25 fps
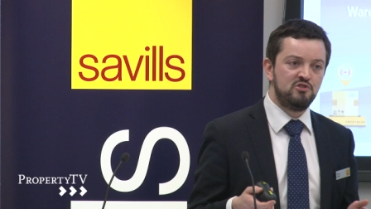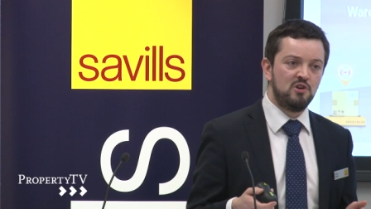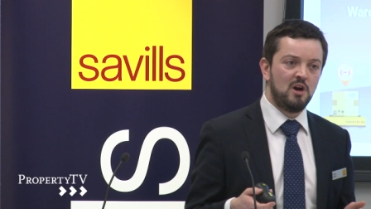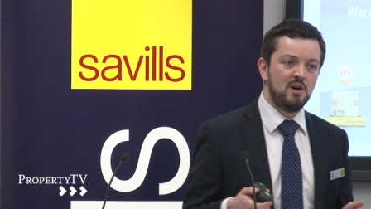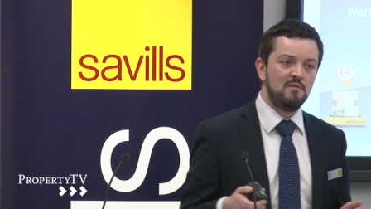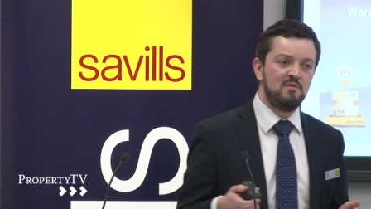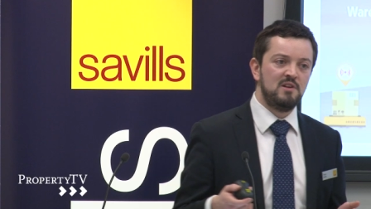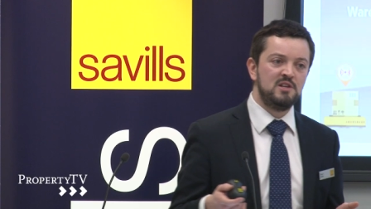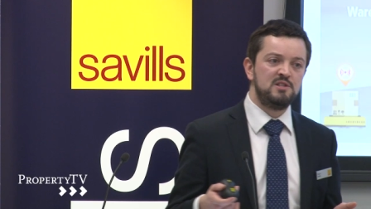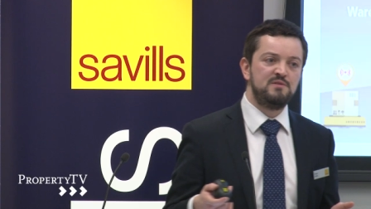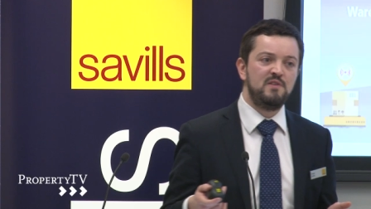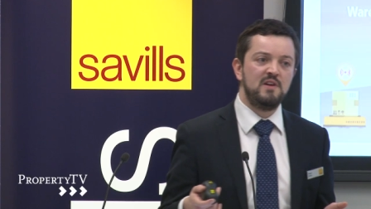
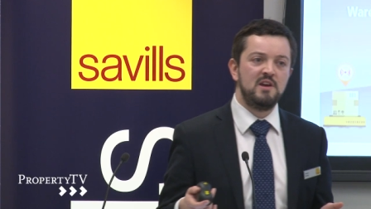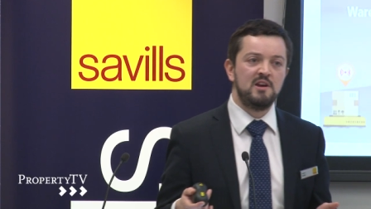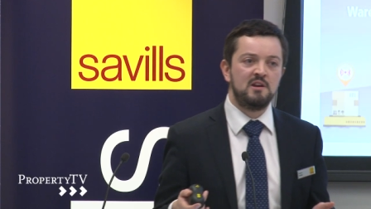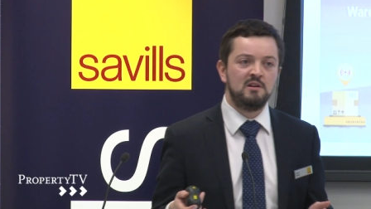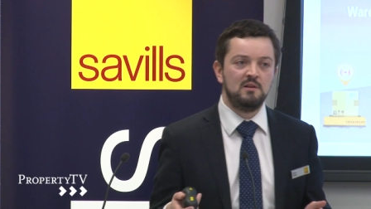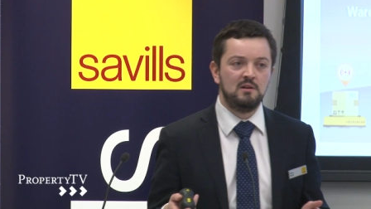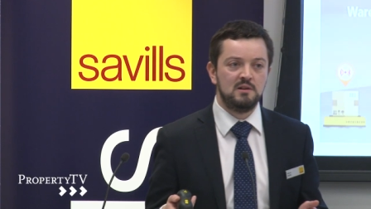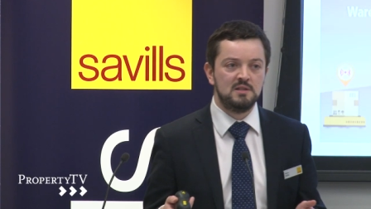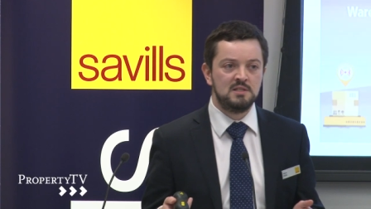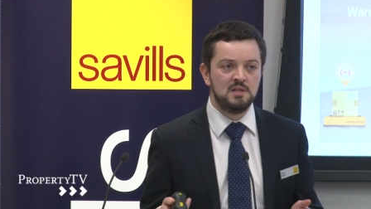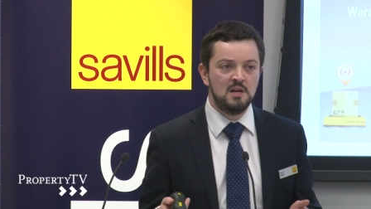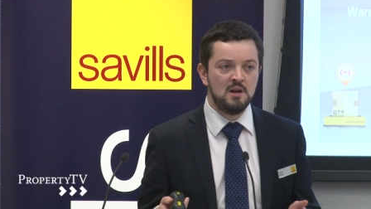driverless
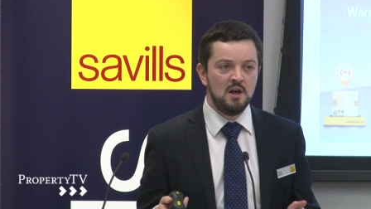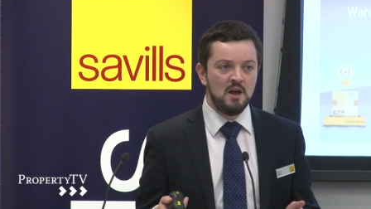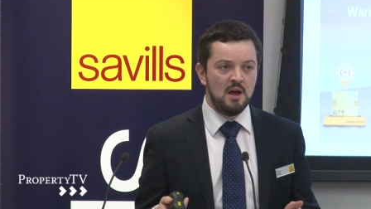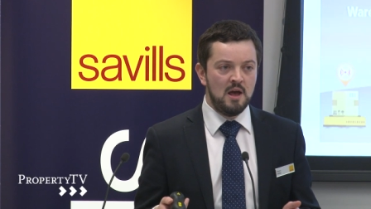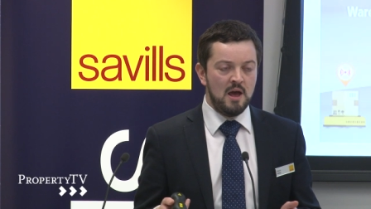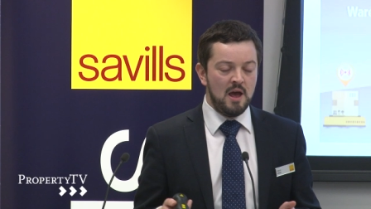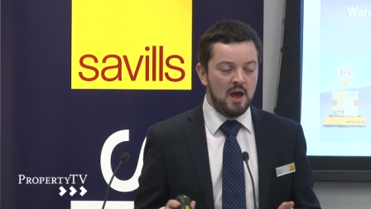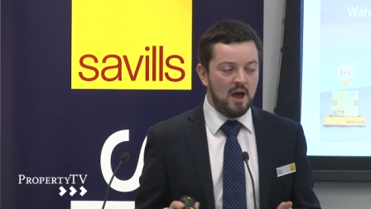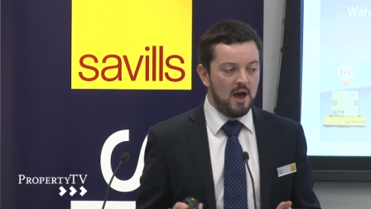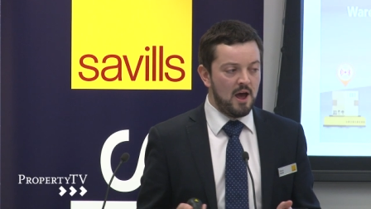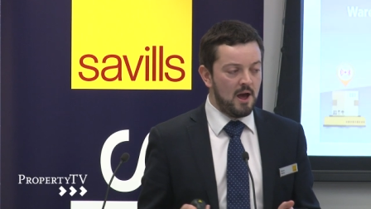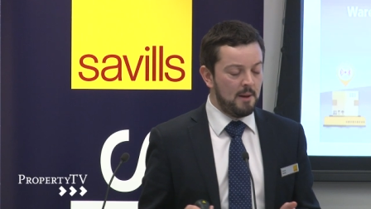vehicles.
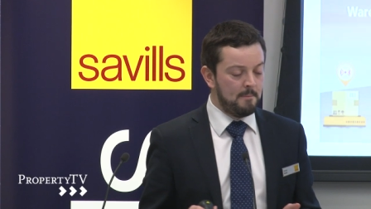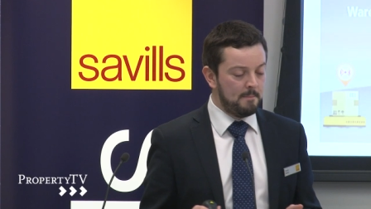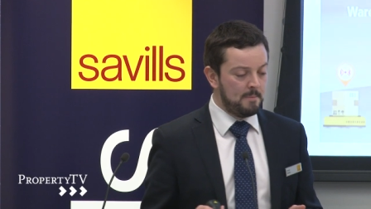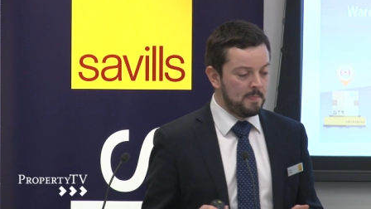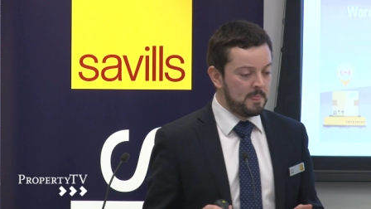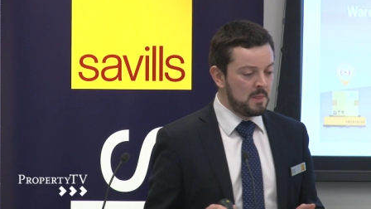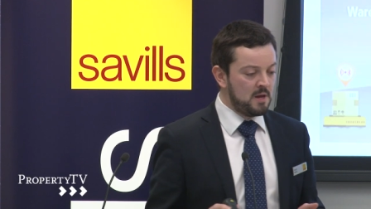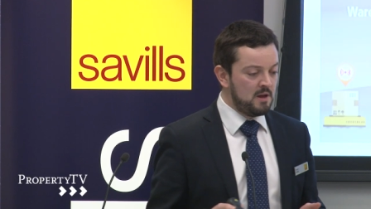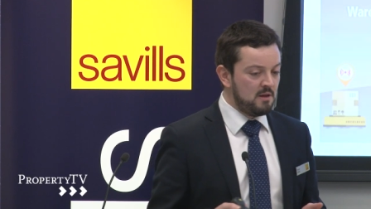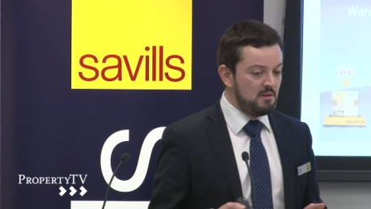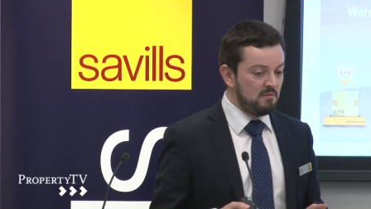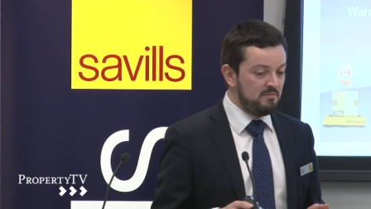
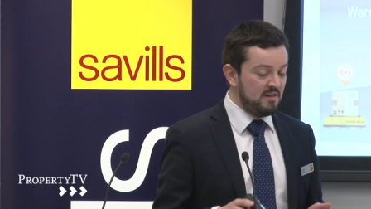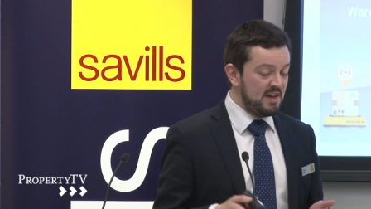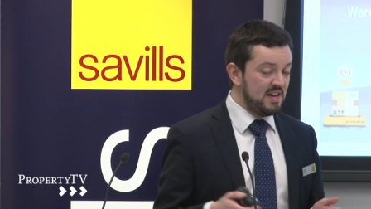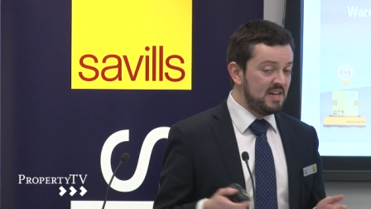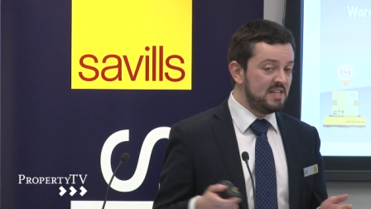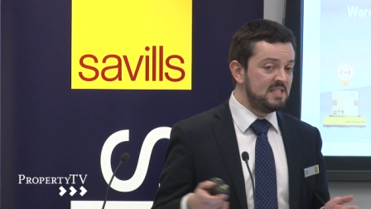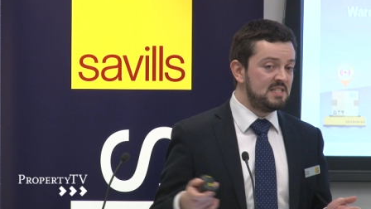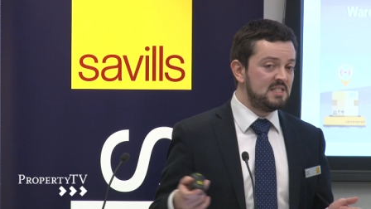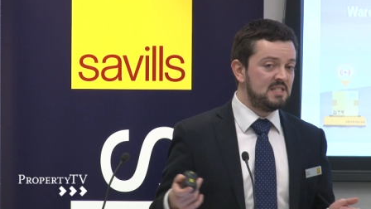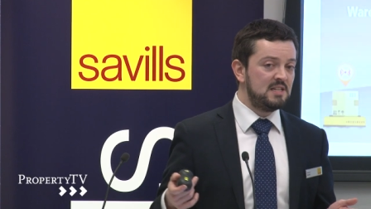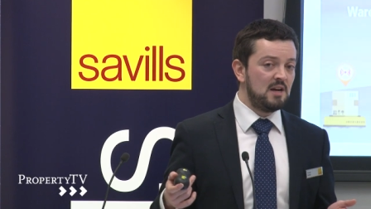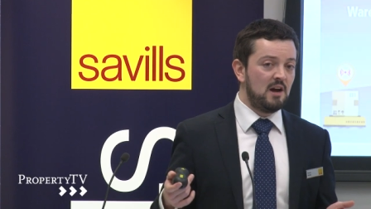
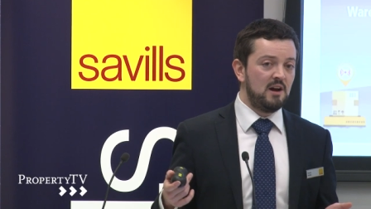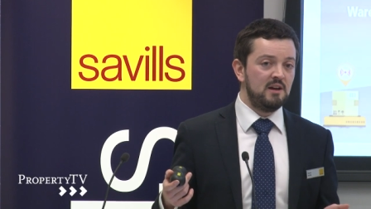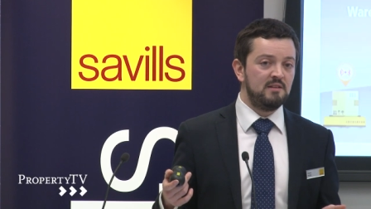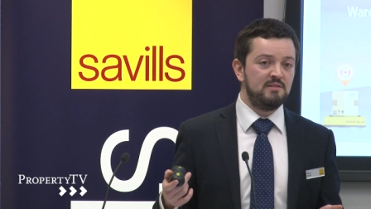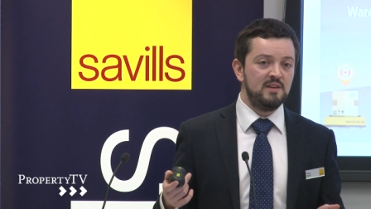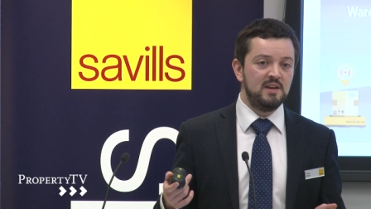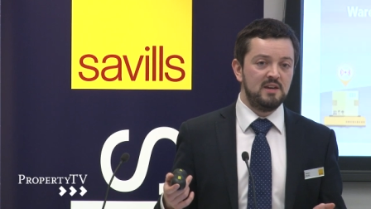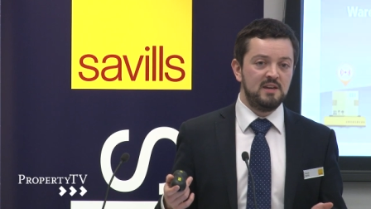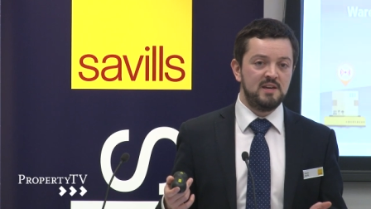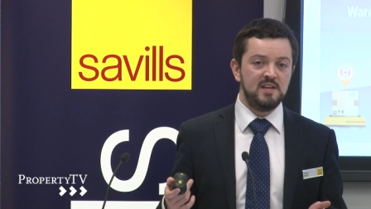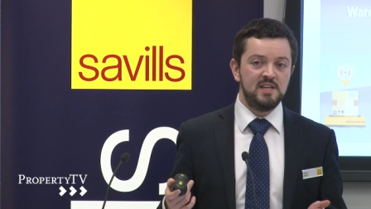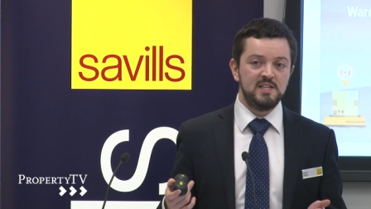This, I
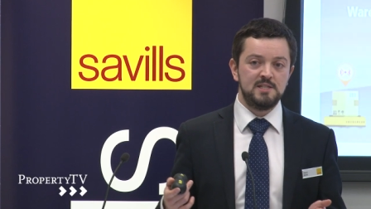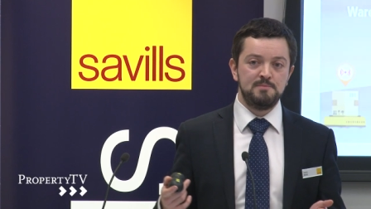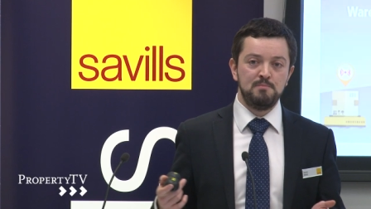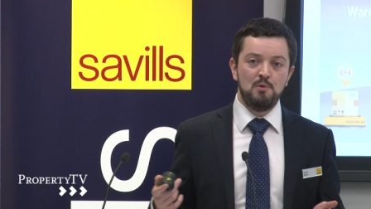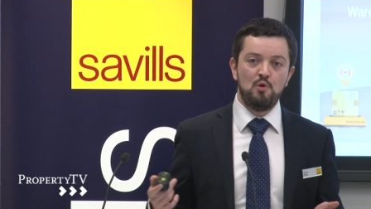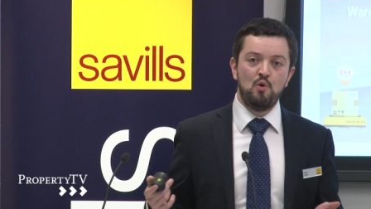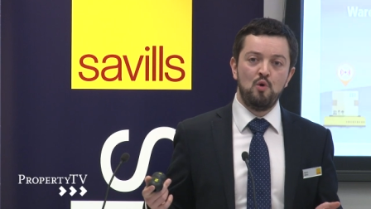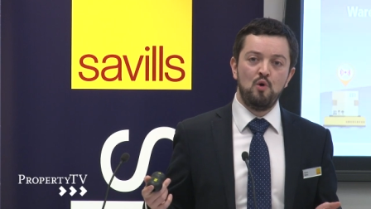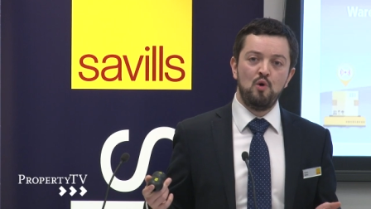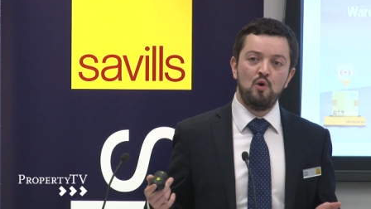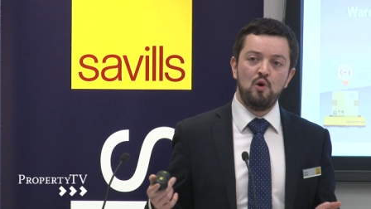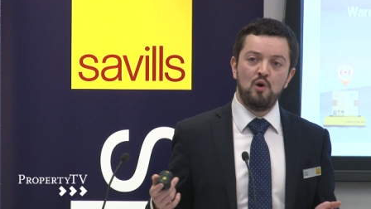think, is
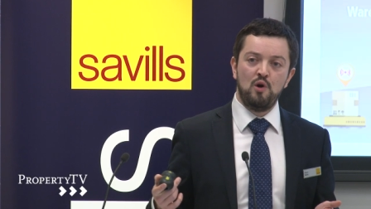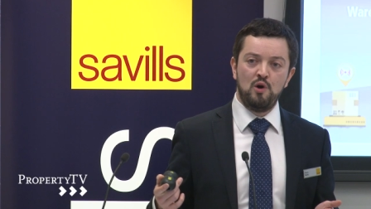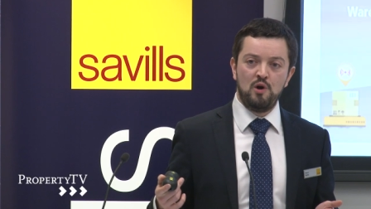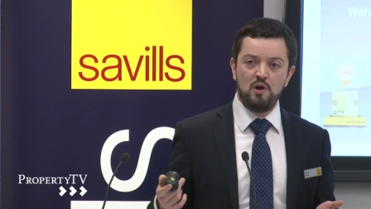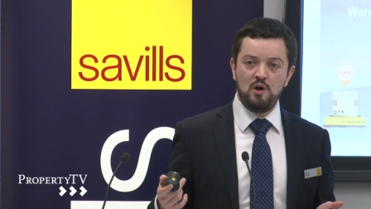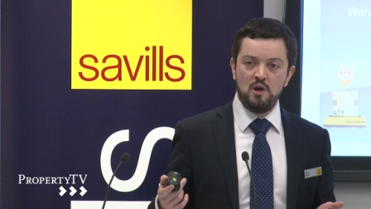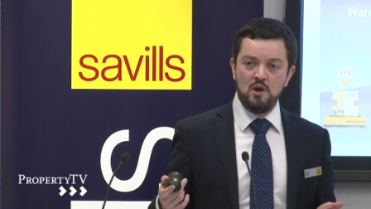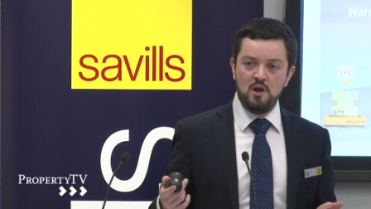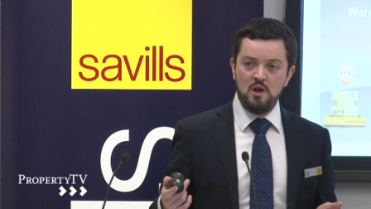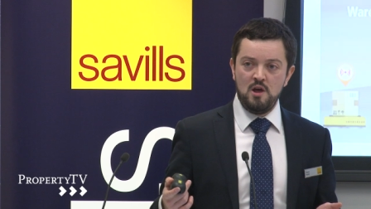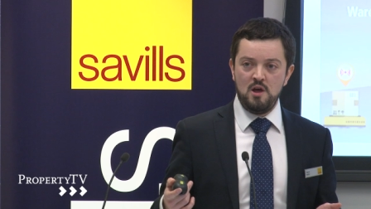more